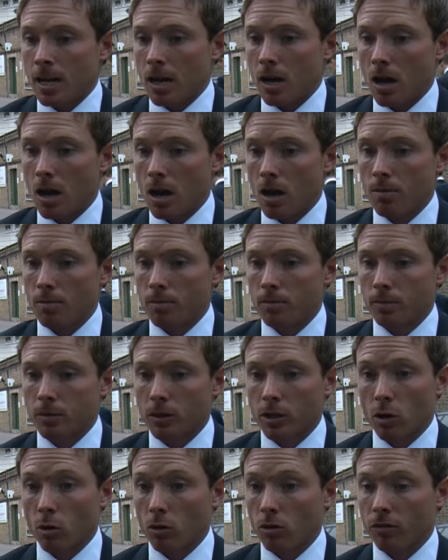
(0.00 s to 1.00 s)
um,
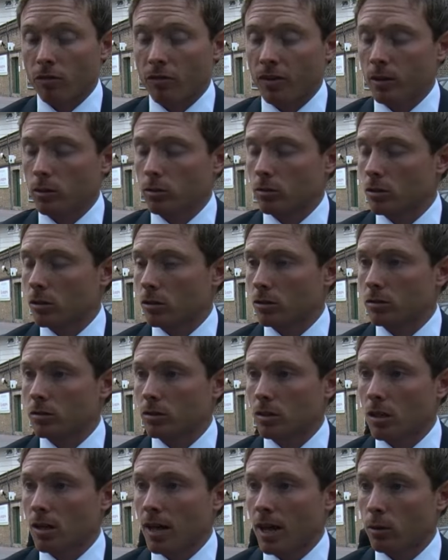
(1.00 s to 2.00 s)
you know, on the field
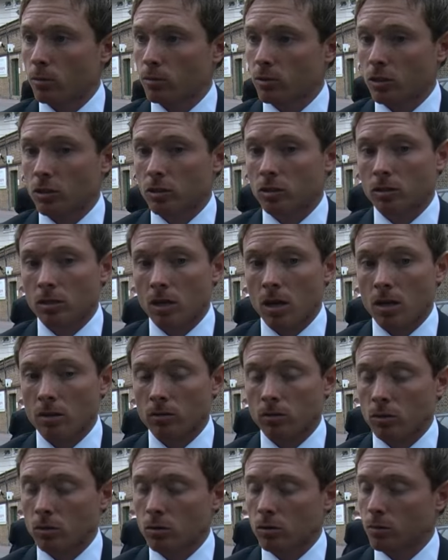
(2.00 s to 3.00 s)
that uh, helps us uh,
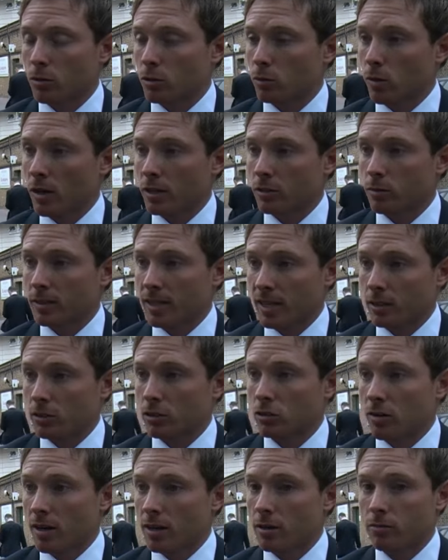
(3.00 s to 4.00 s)
do as much, well as we can in
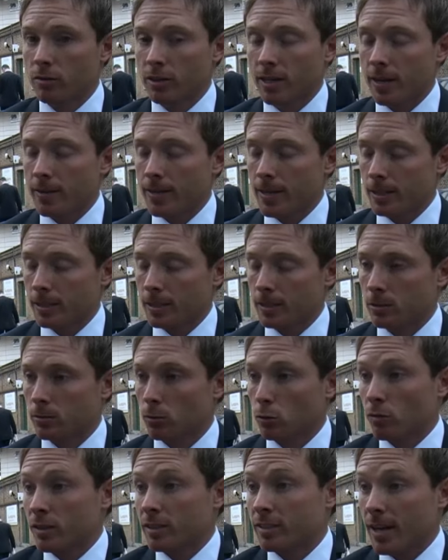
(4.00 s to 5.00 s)
Australia and regain the Ashes
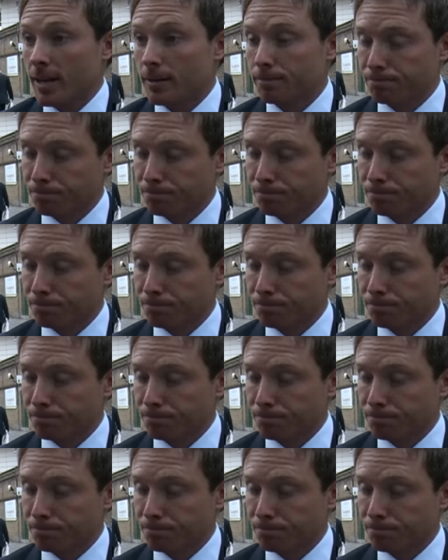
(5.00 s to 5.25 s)
or retain.